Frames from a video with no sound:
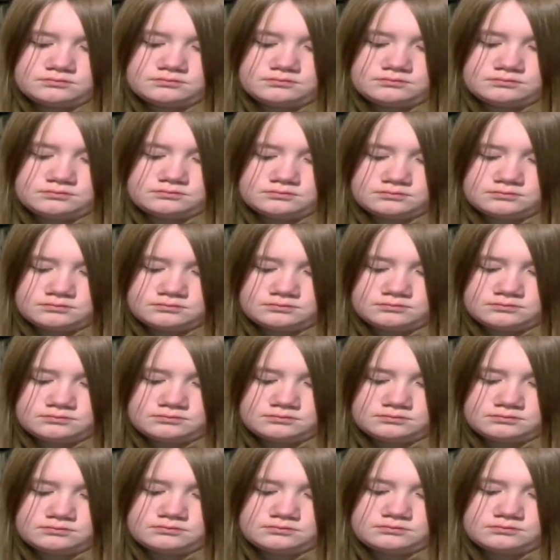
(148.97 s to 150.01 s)

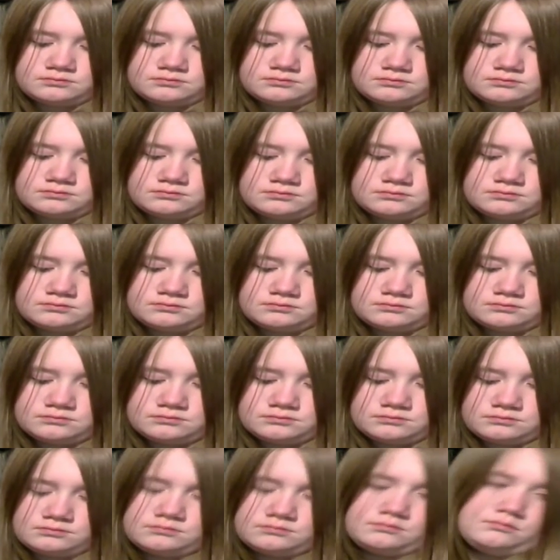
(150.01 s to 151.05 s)

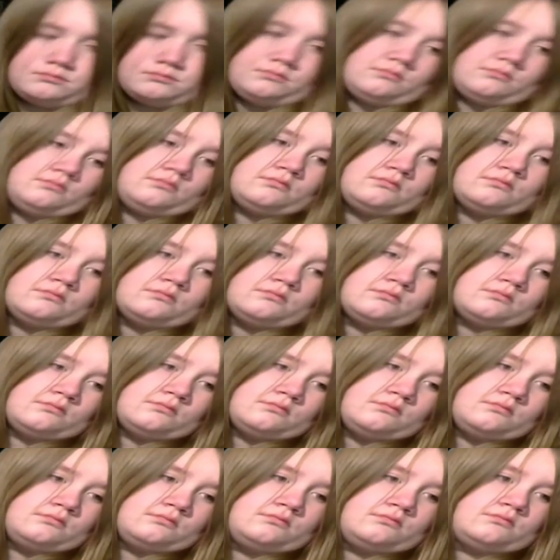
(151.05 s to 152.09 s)

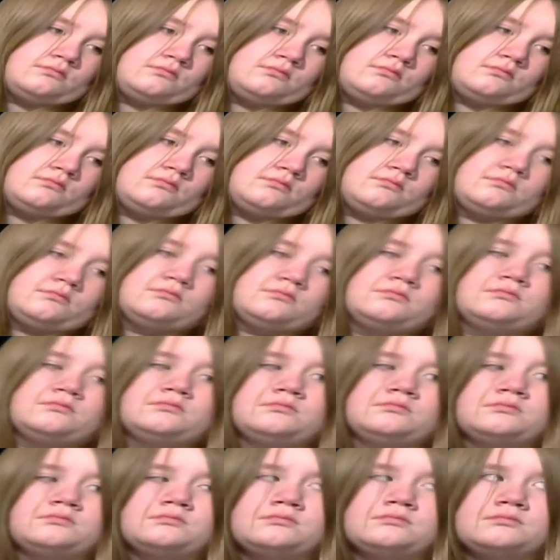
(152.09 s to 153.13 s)

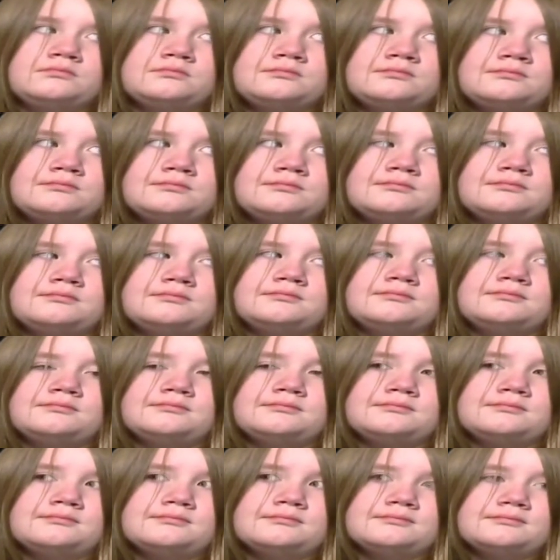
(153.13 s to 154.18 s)

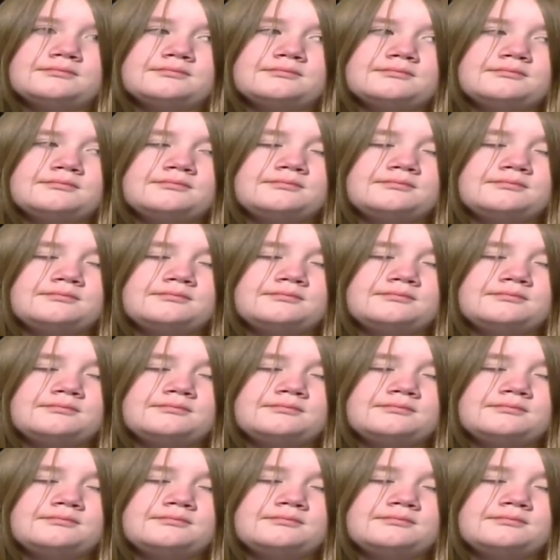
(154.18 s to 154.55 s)
(not speaking)